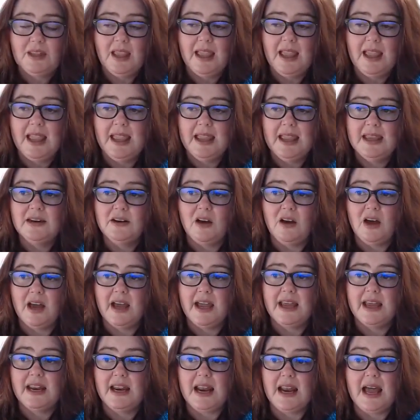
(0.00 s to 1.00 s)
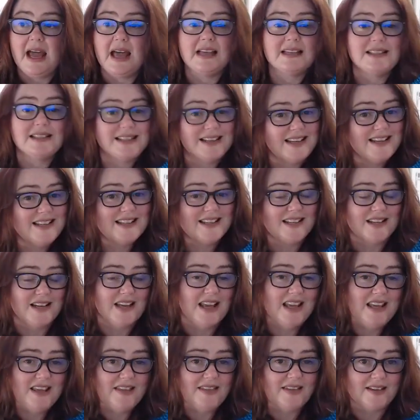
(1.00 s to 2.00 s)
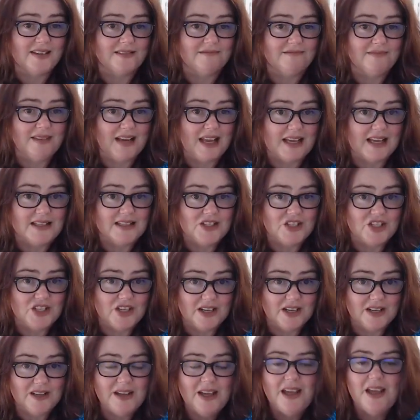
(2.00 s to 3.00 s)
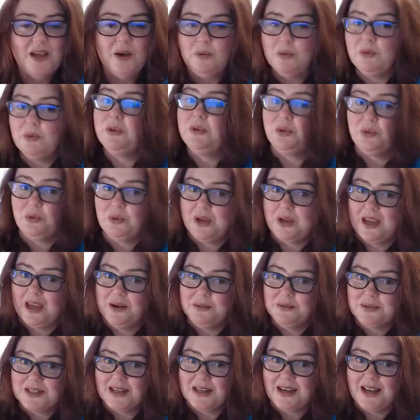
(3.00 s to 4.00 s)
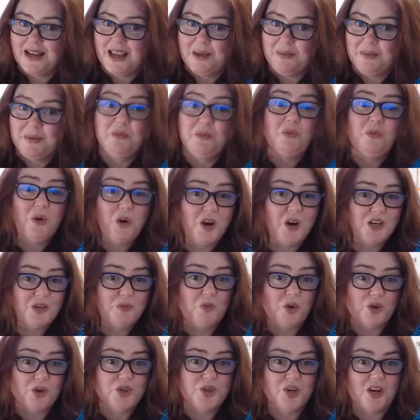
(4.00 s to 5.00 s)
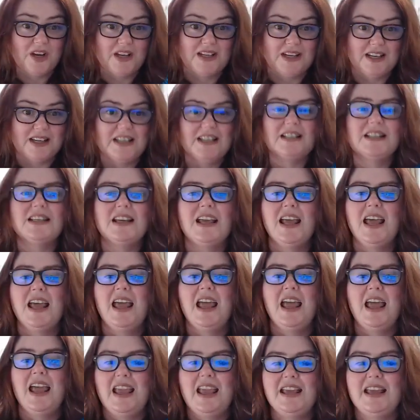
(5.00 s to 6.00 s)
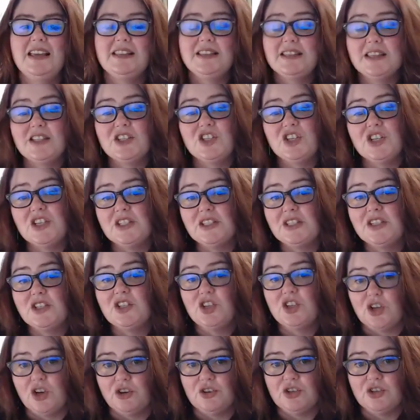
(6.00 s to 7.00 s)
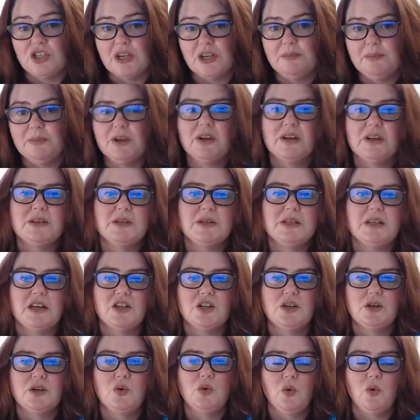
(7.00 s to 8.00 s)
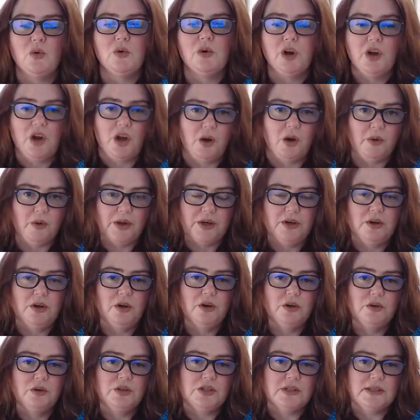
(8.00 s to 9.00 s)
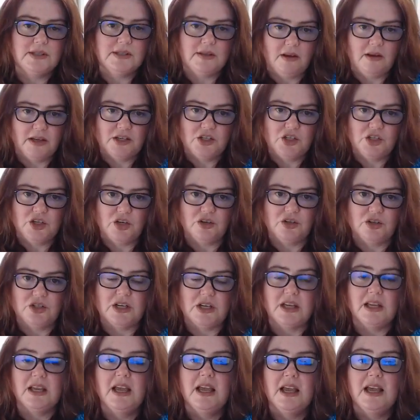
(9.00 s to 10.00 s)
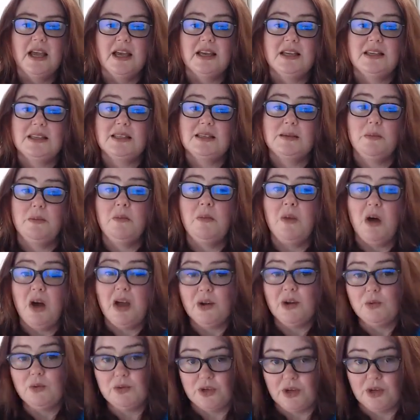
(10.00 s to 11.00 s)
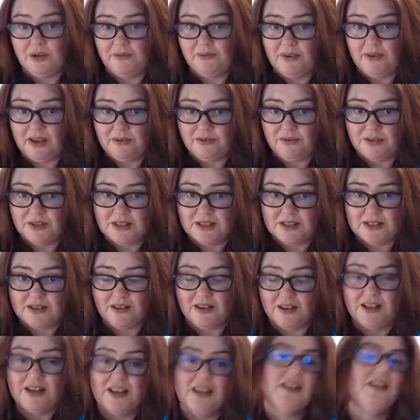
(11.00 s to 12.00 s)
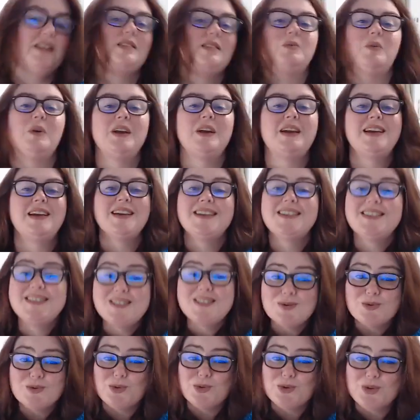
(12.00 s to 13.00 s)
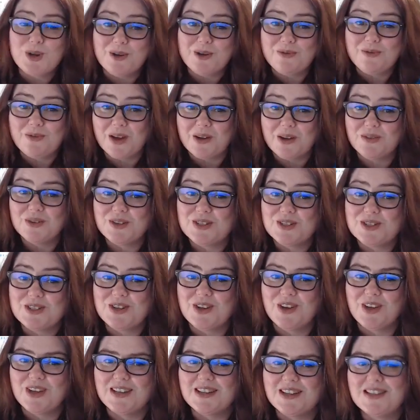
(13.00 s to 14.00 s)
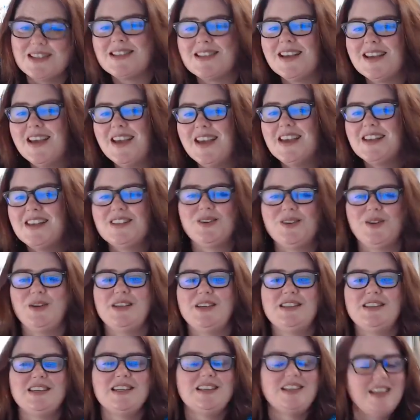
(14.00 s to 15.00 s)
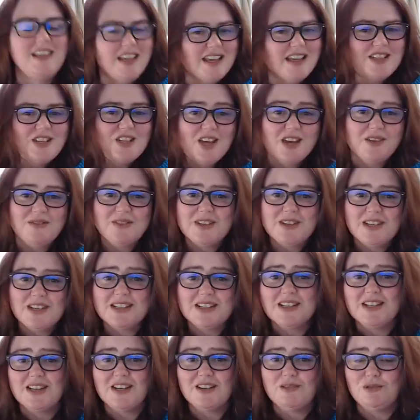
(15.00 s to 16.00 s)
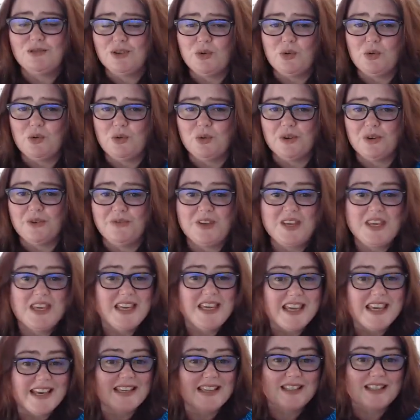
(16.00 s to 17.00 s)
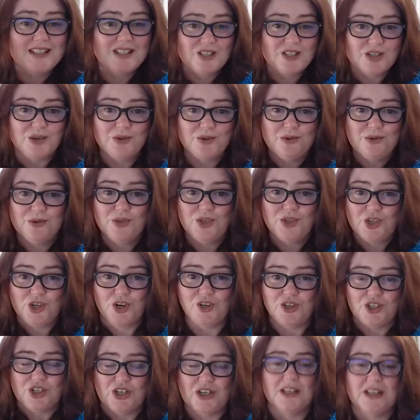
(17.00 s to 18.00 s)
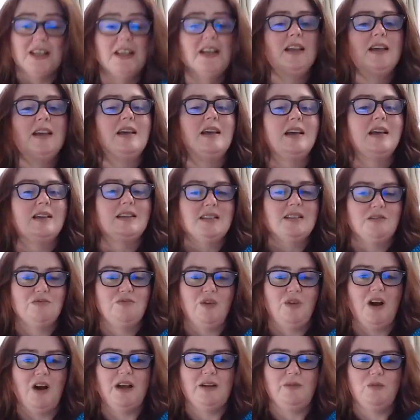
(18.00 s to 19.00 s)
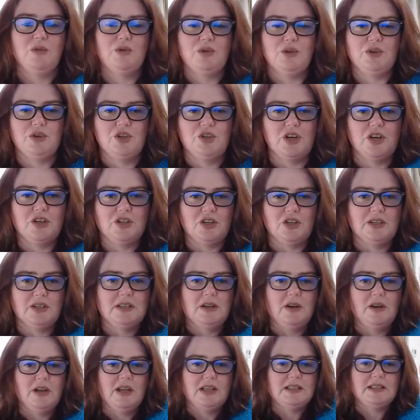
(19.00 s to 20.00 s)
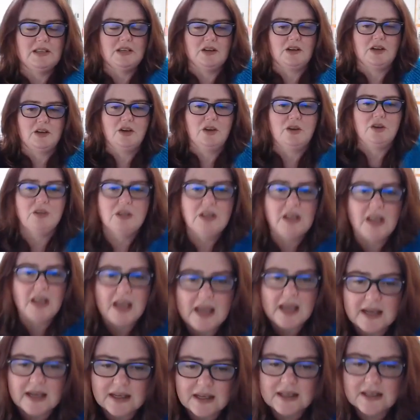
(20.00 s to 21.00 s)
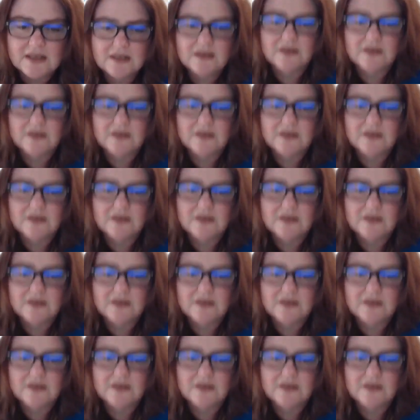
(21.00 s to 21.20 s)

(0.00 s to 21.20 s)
and I asked Ethan last year when we thought Ken was going to happen, what should I knit? He suggested Shoji because Nora Gowan, who designed Shoji, is my all-time favourite designer. It's one of his all-time favourite designers. So he said, yes, you haven't knitted a Nora for years, do Shoji. I said, right, we'll do Shoji. So it's a cocoon cardigan.